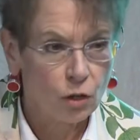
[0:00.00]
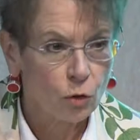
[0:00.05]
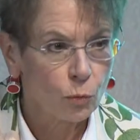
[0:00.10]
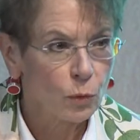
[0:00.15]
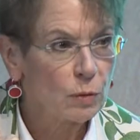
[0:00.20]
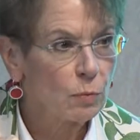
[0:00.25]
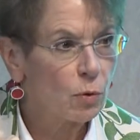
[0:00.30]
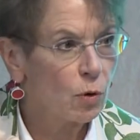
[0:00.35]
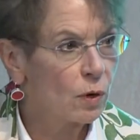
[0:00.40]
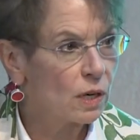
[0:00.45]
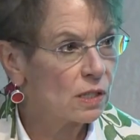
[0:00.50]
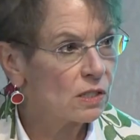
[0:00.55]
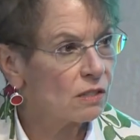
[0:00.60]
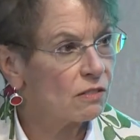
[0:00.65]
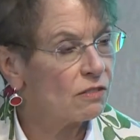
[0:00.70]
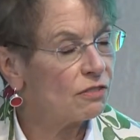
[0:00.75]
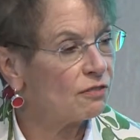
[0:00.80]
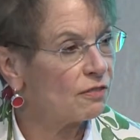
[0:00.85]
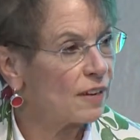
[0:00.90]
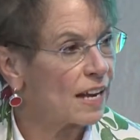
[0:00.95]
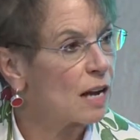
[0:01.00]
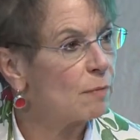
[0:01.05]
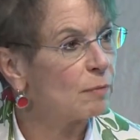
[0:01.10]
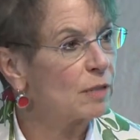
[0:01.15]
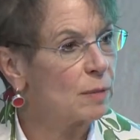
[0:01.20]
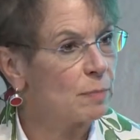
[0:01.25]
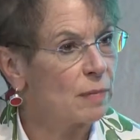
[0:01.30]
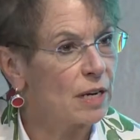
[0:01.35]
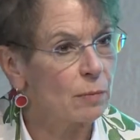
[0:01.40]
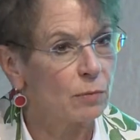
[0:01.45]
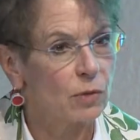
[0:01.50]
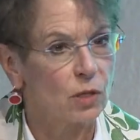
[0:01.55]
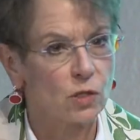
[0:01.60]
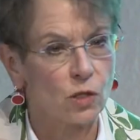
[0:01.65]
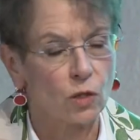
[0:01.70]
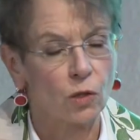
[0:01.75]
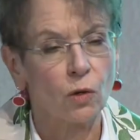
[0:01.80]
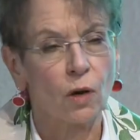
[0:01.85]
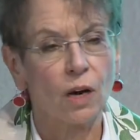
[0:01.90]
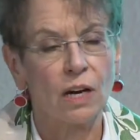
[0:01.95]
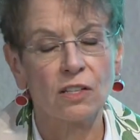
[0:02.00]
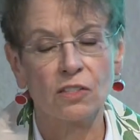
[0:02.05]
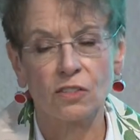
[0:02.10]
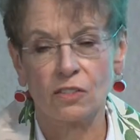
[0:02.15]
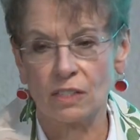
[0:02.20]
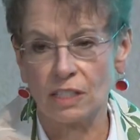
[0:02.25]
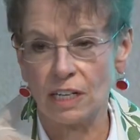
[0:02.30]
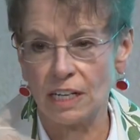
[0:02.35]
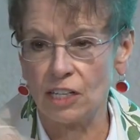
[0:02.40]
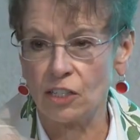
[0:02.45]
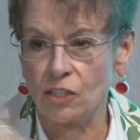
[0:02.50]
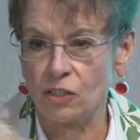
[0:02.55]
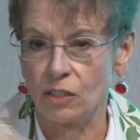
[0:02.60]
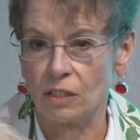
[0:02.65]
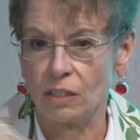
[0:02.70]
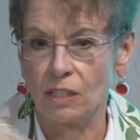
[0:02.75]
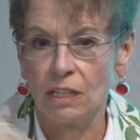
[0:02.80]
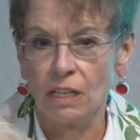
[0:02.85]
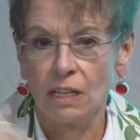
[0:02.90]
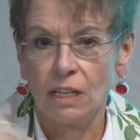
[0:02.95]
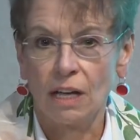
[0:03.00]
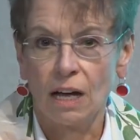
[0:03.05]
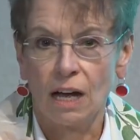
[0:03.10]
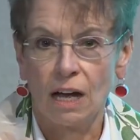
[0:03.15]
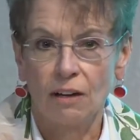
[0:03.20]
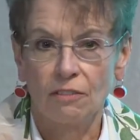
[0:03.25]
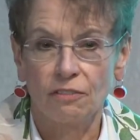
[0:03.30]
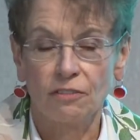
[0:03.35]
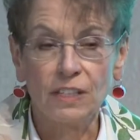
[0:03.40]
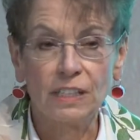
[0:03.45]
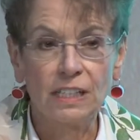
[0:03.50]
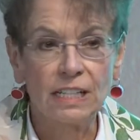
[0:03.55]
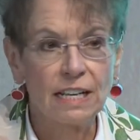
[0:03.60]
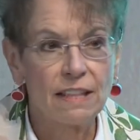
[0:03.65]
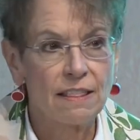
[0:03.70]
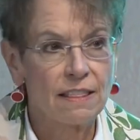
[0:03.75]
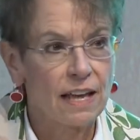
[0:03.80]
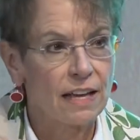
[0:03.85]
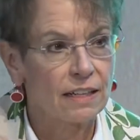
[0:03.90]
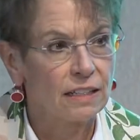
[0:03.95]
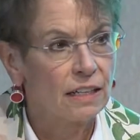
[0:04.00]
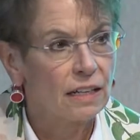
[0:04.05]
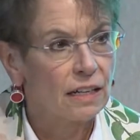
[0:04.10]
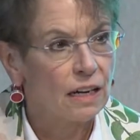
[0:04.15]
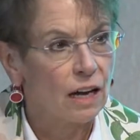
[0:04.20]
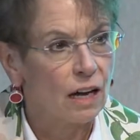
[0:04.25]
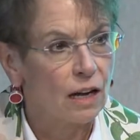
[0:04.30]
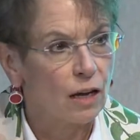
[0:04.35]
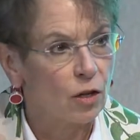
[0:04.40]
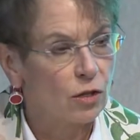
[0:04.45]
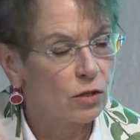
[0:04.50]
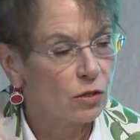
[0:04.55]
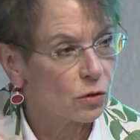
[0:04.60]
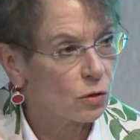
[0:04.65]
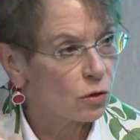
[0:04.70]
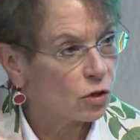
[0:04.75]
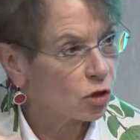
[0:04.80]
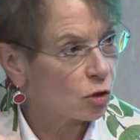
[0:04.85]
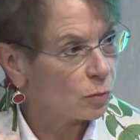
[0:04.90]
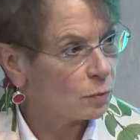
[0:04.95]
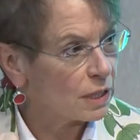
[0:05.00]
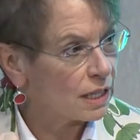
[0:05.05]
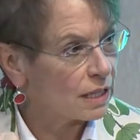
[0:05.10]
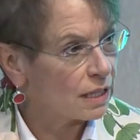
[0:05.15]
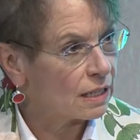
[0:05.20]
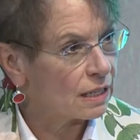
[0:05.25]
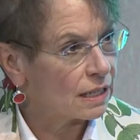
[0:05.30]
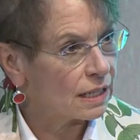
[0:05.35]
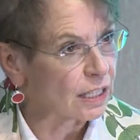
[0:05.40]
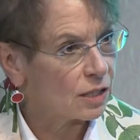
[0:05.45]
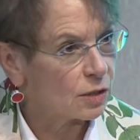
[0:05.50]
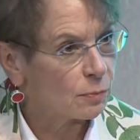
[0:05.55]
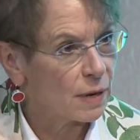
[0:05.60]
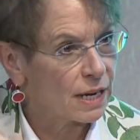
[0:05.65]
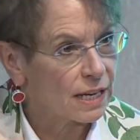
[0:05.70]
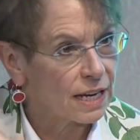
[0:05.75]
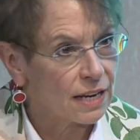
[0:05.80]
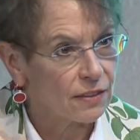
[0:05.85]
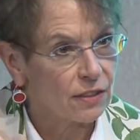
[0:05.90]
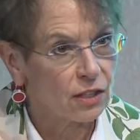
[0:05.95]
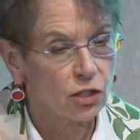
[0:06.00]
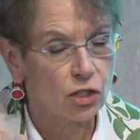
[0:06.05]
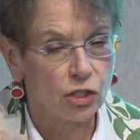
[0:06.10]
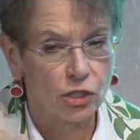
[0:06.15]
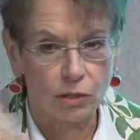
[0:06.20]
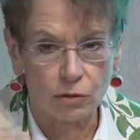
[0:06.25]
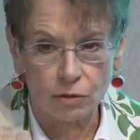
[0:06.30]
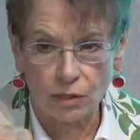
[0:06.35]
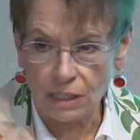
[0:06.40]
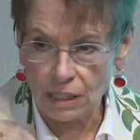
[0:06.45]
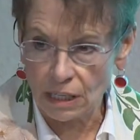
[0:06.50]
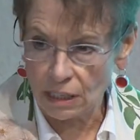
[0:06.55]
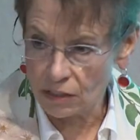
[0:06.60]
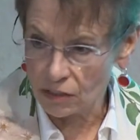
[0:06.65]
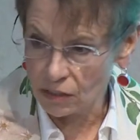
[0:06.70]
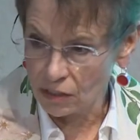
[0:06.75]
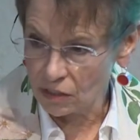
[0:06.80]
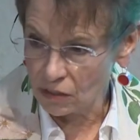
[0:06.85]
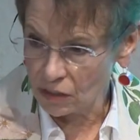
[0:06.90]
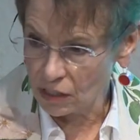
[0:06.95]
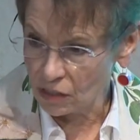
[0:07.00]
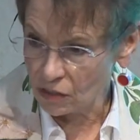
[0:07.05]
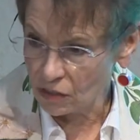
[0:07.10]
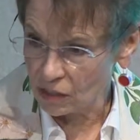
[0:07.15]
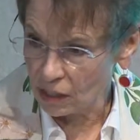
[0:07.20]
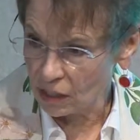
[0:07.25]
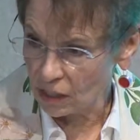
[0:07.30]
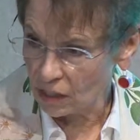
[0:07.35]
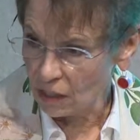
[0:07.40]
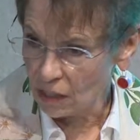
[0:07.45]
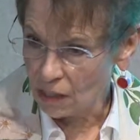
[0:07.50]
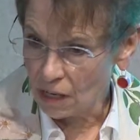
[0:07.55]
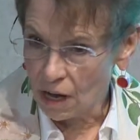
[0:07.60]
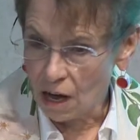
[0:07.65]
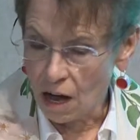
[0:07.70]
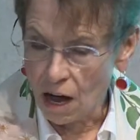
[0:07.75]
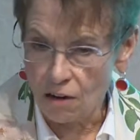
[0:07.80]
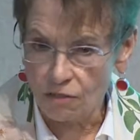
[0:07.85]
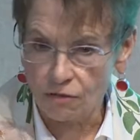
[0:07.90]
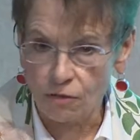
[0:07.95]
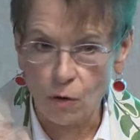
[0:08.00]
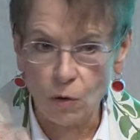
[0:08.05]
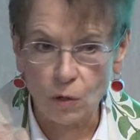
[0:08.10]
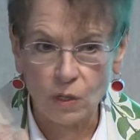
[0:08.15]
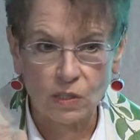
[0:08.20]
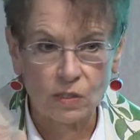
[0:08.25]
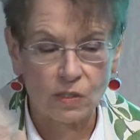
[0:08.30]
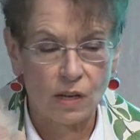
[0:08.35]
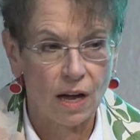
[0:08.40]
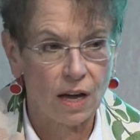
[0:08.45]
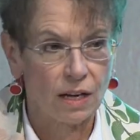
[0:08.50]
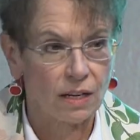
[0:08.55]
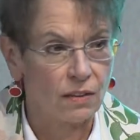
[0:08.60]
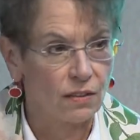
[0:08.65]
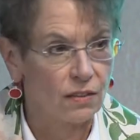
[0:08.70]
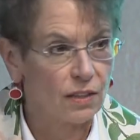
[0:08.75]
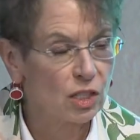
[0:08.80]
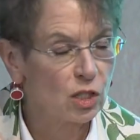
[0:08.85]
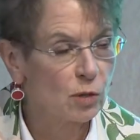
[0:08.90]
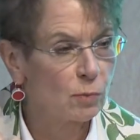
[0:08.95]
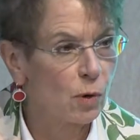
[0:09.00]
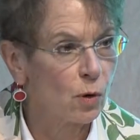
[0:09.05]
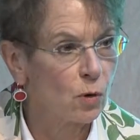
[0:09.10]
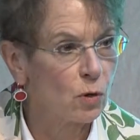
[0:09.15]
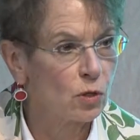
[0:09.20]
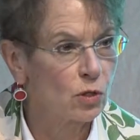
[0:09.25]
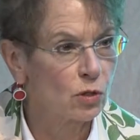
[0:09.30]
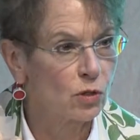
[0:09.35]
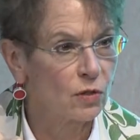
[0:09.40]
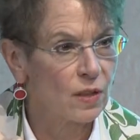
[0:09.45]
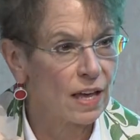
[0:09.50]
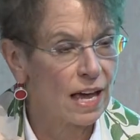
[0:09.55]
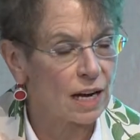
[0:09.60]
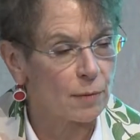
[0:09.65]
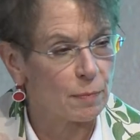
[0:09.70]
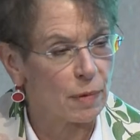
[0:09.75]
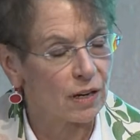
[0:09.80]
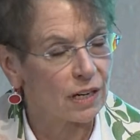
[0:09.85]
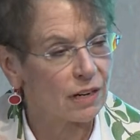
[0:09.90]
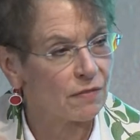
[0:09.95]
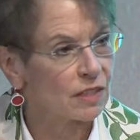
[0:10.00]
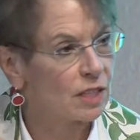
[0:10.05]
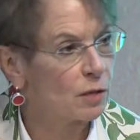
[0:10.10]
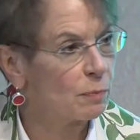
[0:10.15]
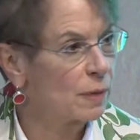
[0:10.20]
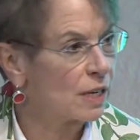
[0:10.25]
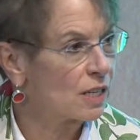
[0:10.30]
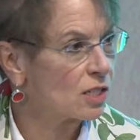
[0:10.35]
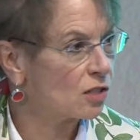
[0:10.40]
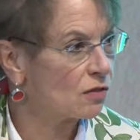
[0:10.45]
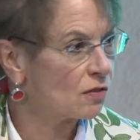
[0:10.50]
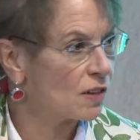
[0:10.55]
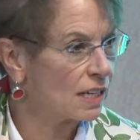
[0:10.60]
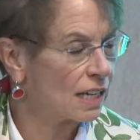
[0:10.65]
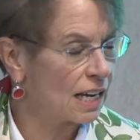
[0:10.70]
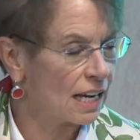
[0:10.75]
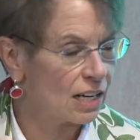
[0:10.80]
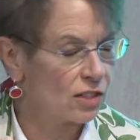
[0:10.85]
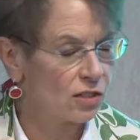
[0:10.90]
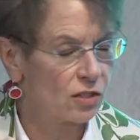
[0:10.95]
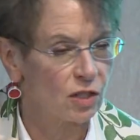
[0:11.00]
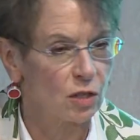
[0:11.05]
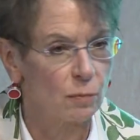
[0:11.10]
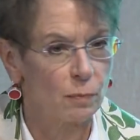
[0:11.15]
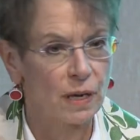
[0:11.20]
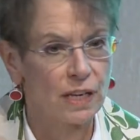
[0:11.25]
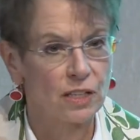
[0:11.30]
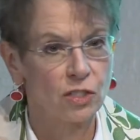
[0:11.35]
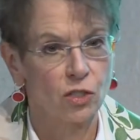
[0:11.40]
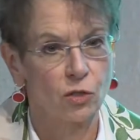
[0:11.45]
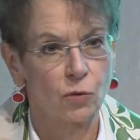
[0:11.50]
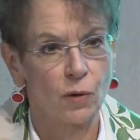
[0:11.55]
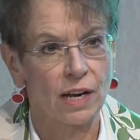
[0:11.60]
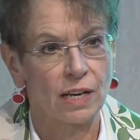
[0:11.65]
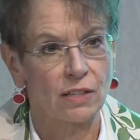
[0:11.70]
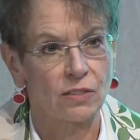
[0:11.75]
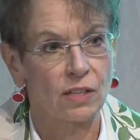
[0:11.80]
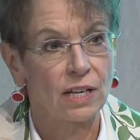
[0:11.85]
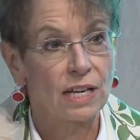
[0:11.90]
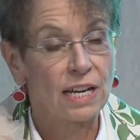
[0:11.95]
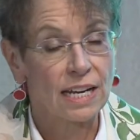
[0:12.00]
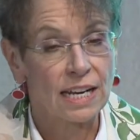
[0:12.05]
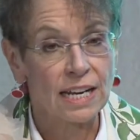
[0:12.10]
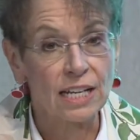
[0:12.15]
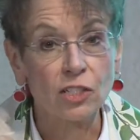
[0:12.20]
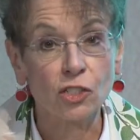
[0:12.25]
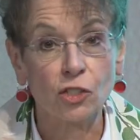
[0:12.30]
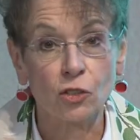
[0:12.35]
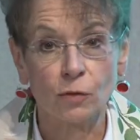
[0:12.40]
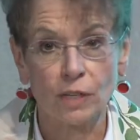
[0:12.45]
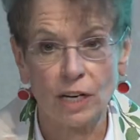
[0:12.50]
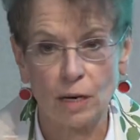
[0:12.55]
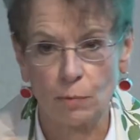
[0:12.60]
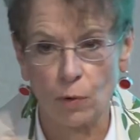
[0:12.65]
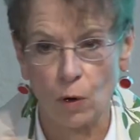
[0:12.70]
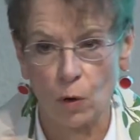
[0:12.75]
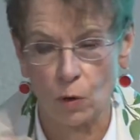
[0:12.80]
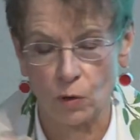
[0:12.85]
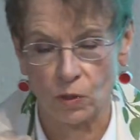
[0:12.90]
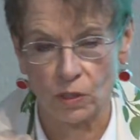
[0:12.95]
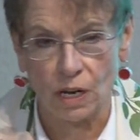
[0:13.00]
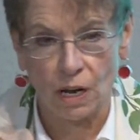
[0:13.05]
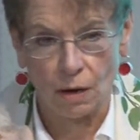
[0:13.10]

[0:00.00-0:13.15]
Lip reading: Reports of family members across the nation feeling that social media is making their children narcissistic. A focus on this post or that about having the best vacation, the best dress. Instagram posts,